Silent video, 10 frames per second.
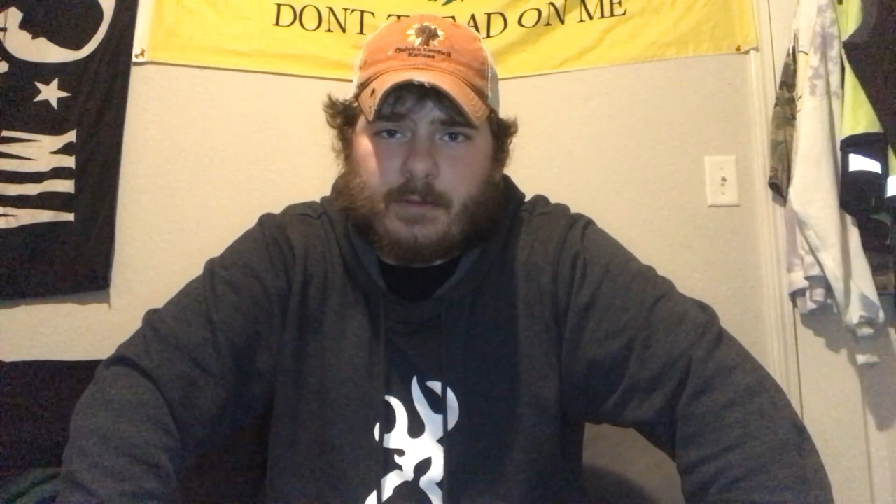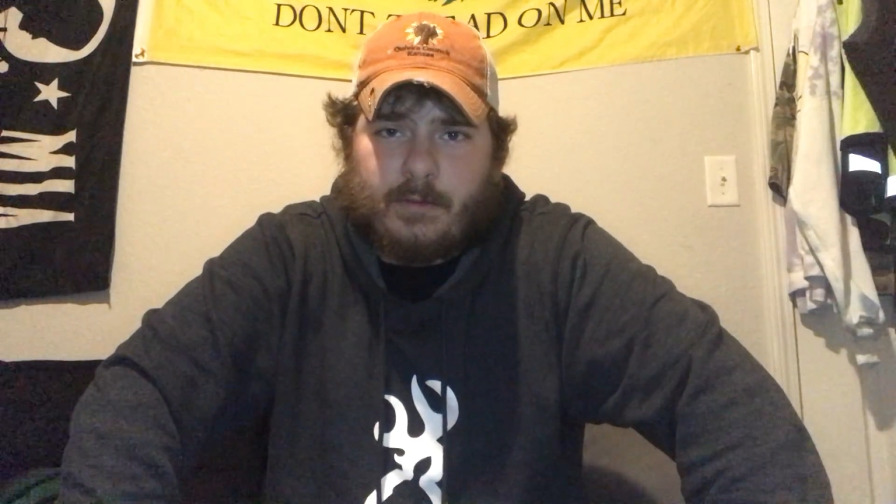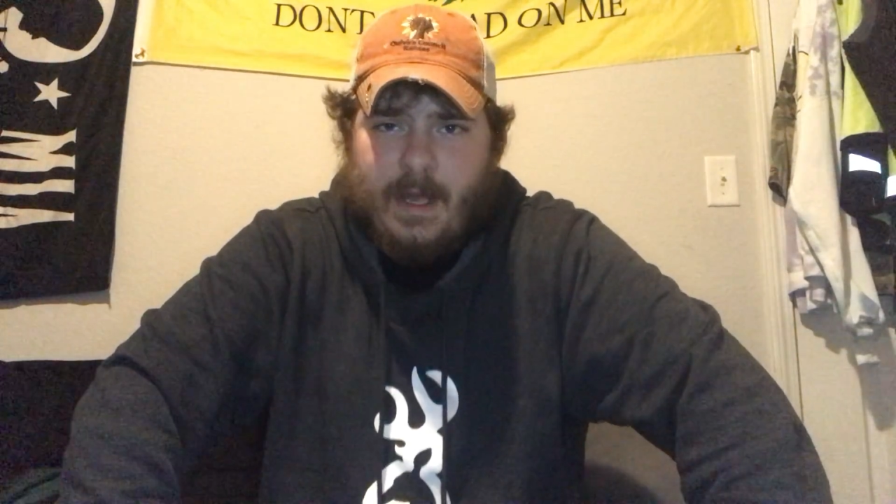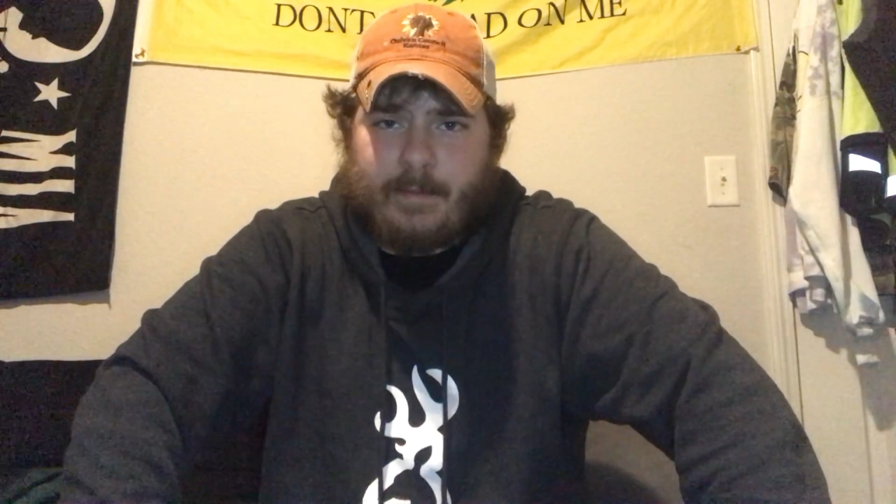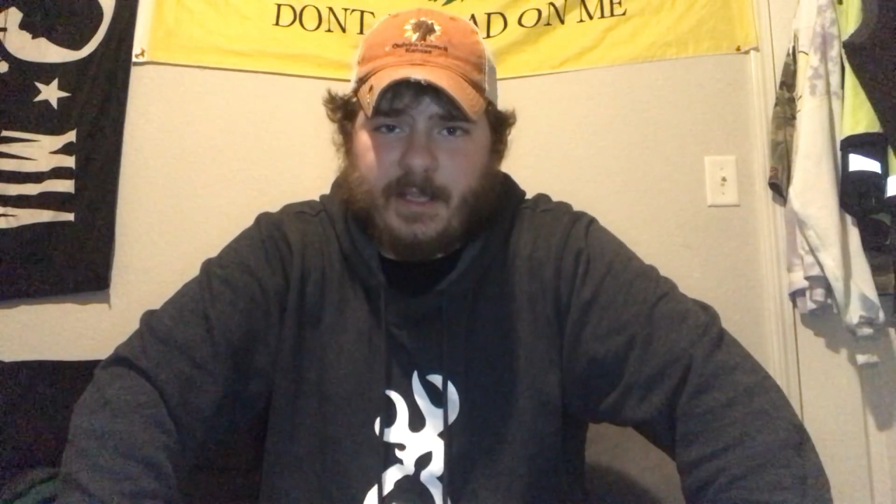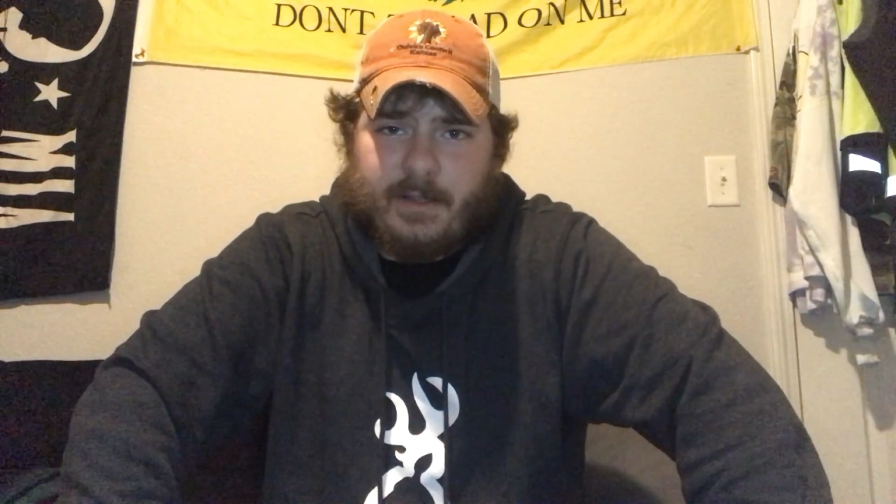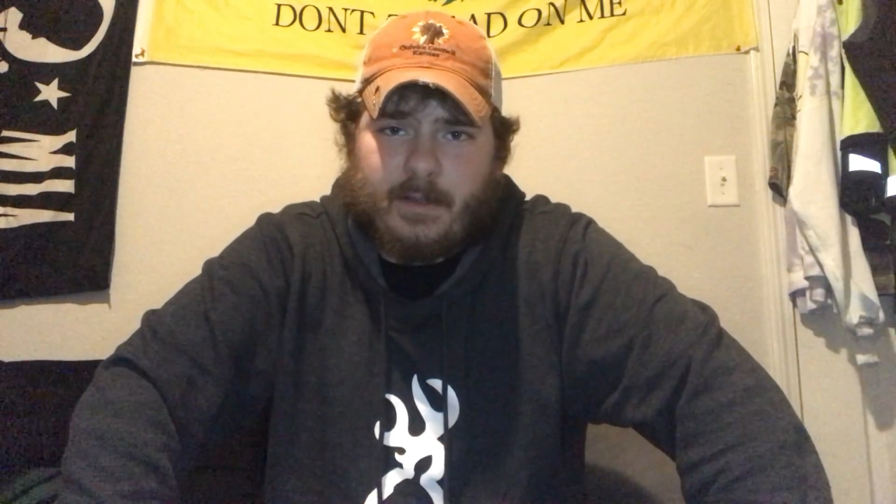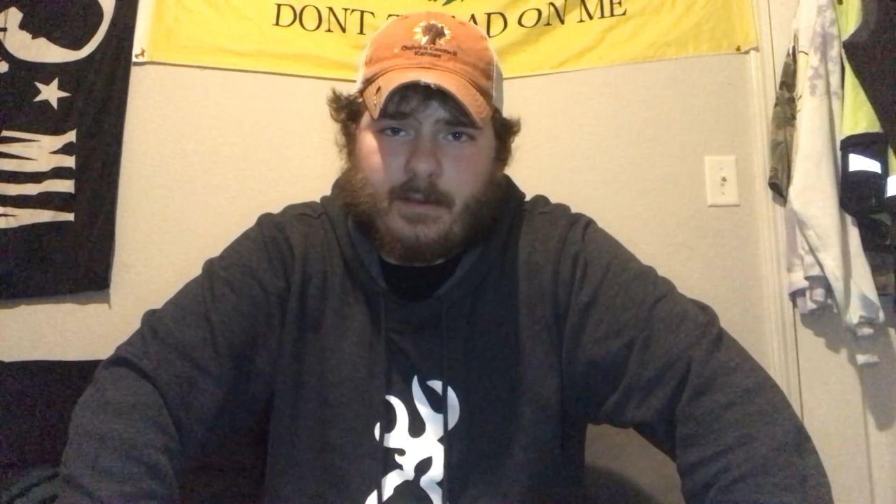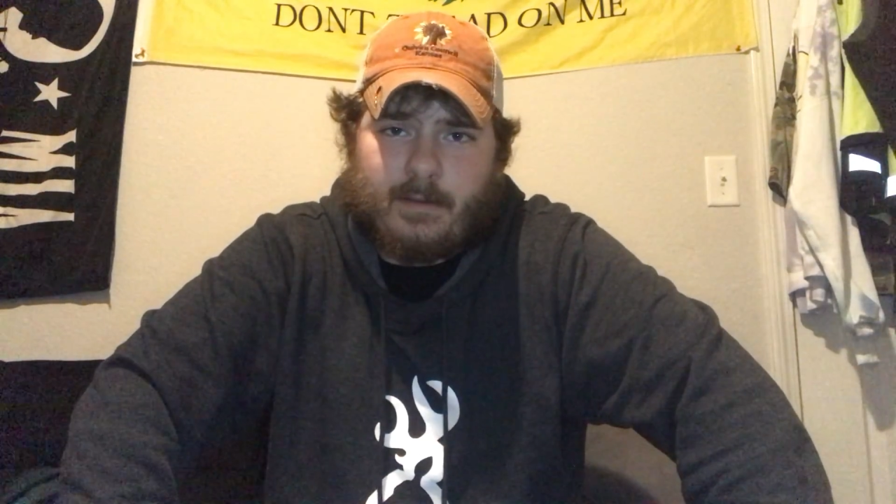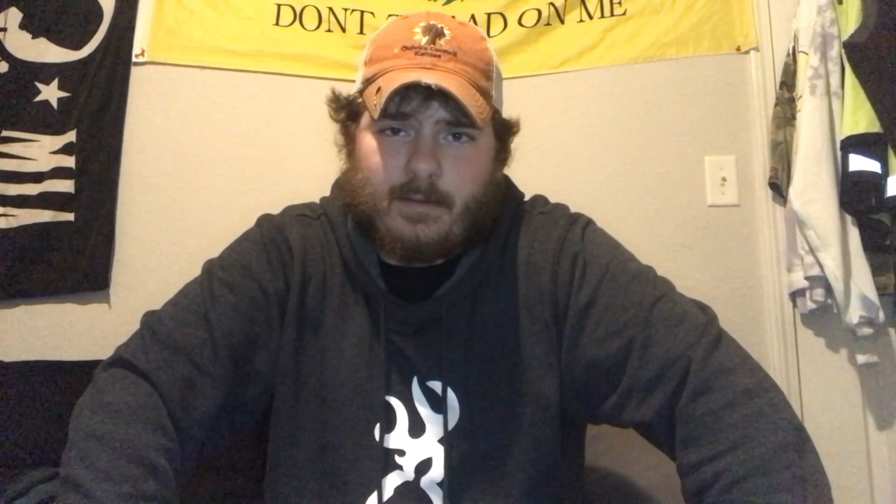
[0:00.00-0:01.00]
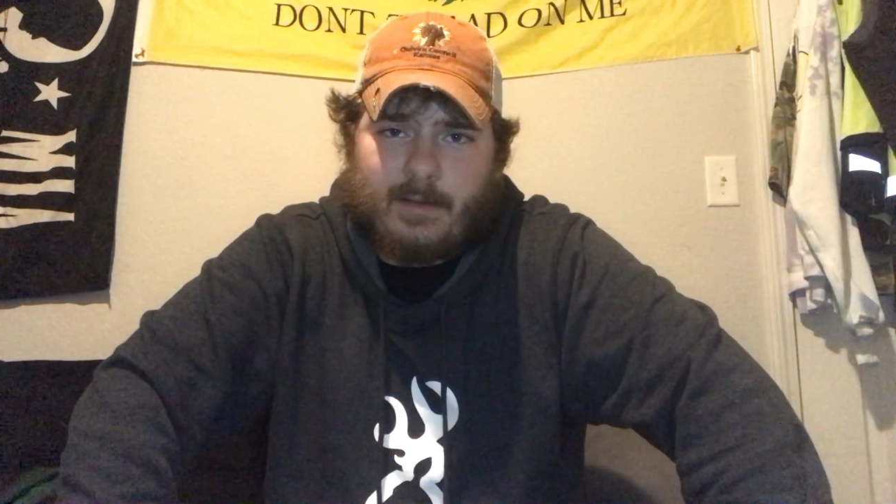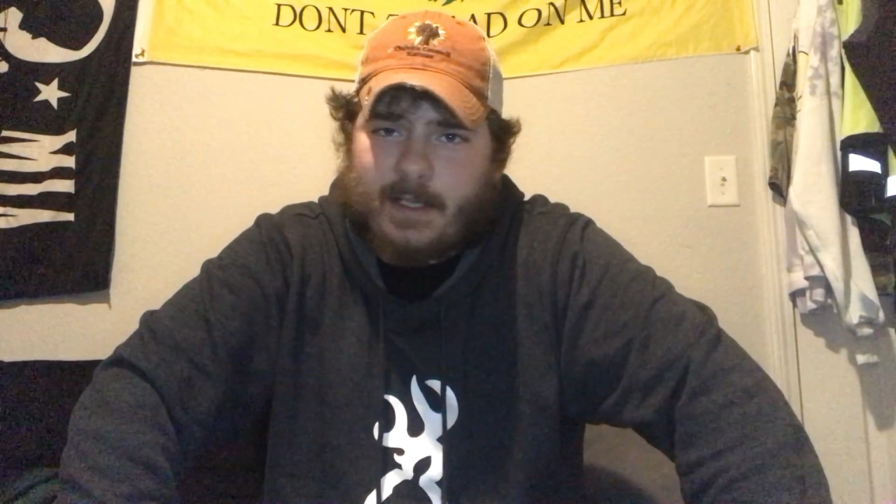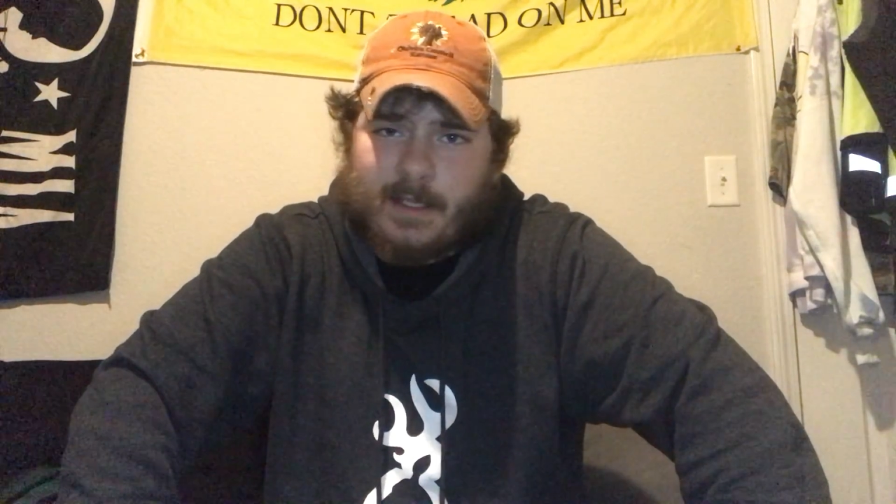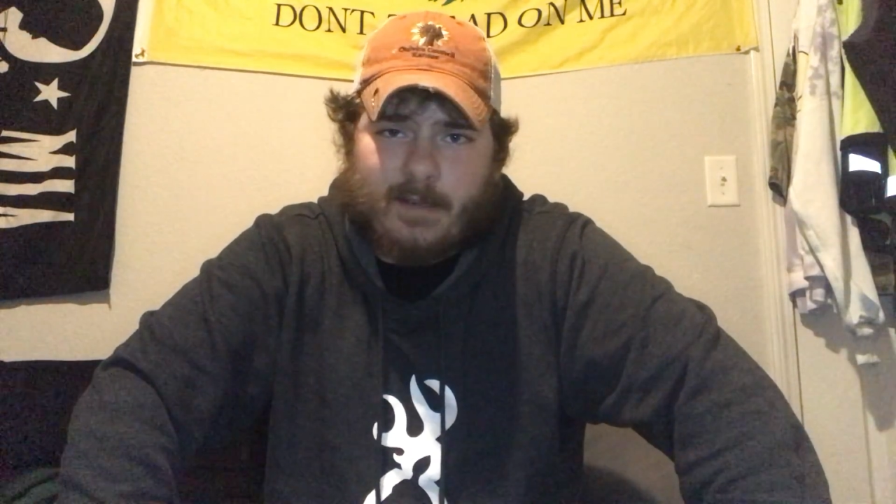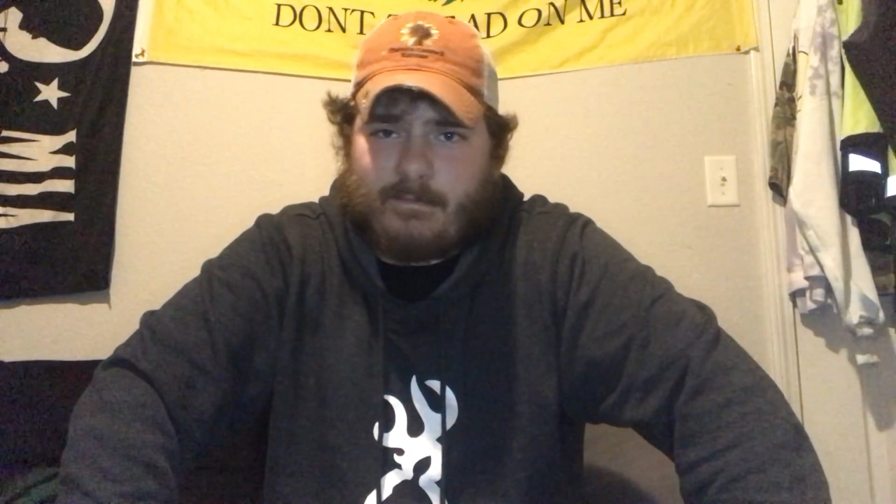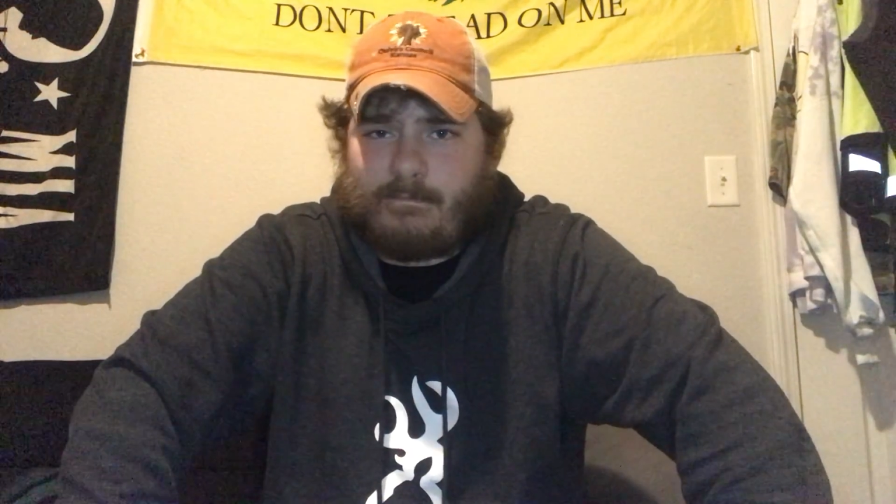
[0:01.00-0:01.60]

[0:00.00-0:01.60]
rabbits. That's it.